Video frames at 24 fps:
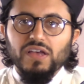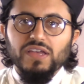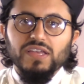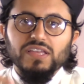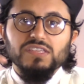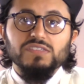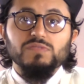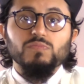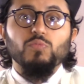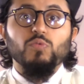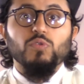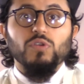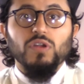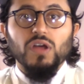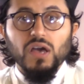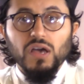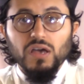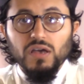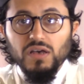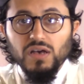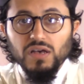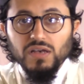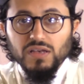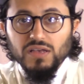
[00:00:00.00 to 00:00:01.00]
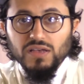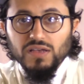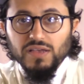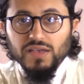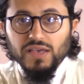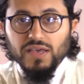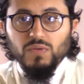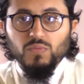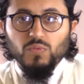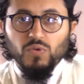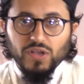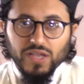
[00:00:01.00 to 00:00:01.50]
ra is muraqqaq,
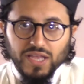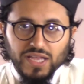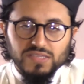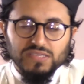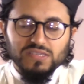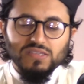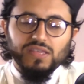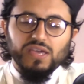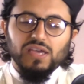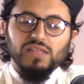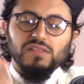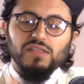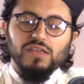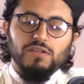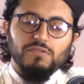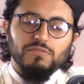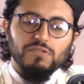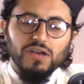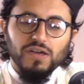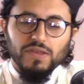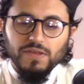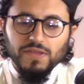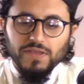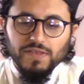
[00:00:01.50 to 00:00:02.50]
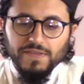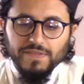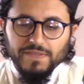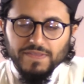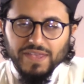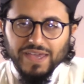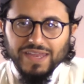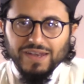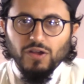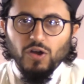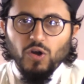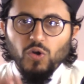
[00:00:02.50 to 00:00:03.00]
and we'll get to that later on.
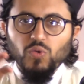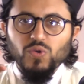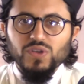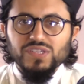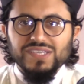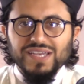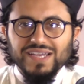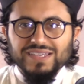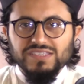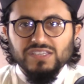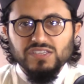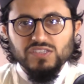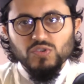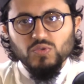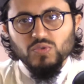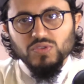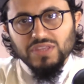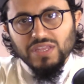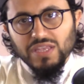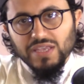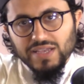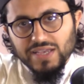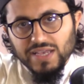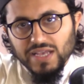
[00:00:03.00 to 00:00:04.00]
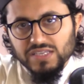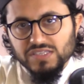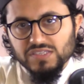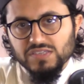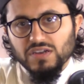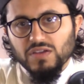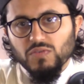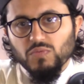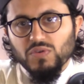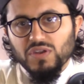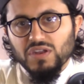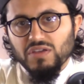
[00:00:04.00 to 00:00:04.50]
And it always has to do with the
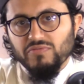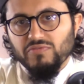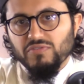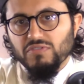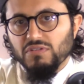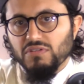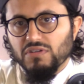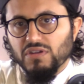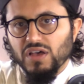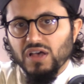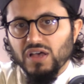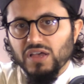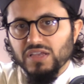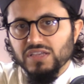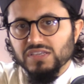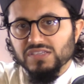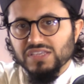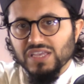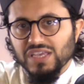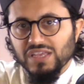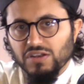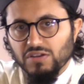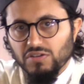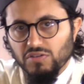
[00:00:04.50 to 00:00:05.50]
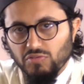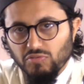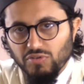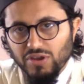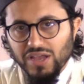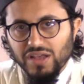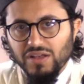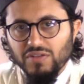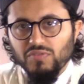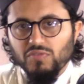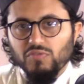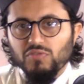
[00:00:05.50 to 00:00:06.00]
kasra. Whenever ra is in and
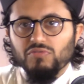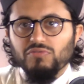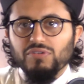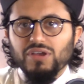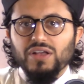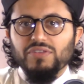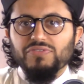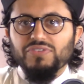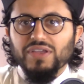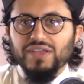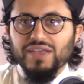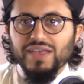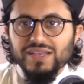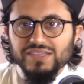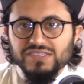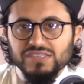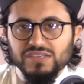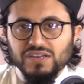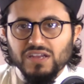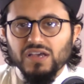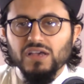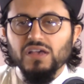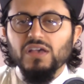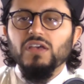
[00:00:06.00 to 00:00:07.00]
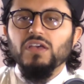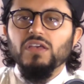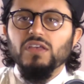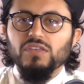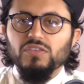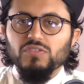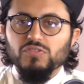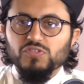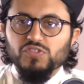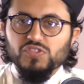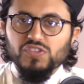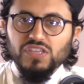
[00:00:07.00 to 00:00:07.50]
around around the kasra,
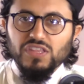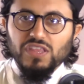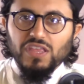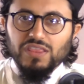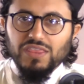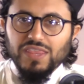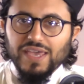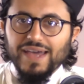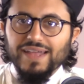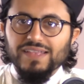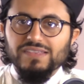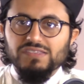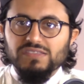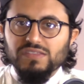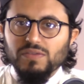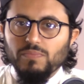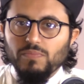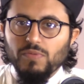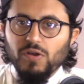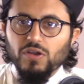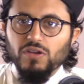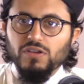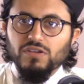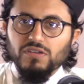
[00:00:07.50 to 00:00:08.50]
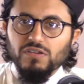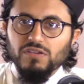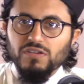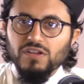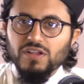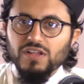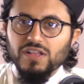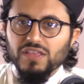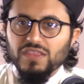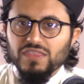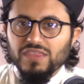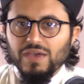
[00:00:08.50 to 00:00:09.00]
you'll see that that's the
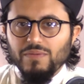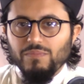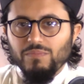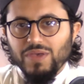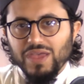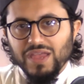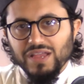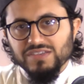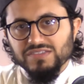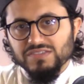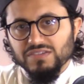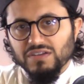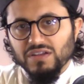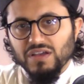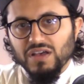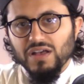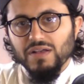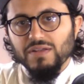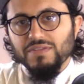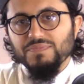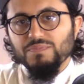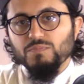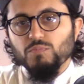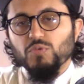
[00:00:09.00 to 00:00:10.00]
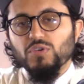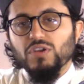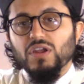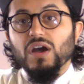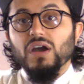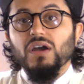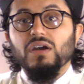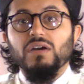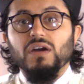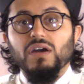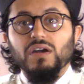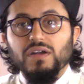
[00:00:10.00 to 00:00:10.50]
marker that makes ra
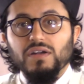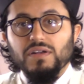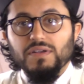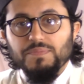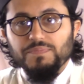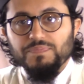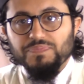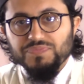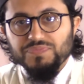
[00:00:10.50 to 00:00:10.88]
muraqqaq.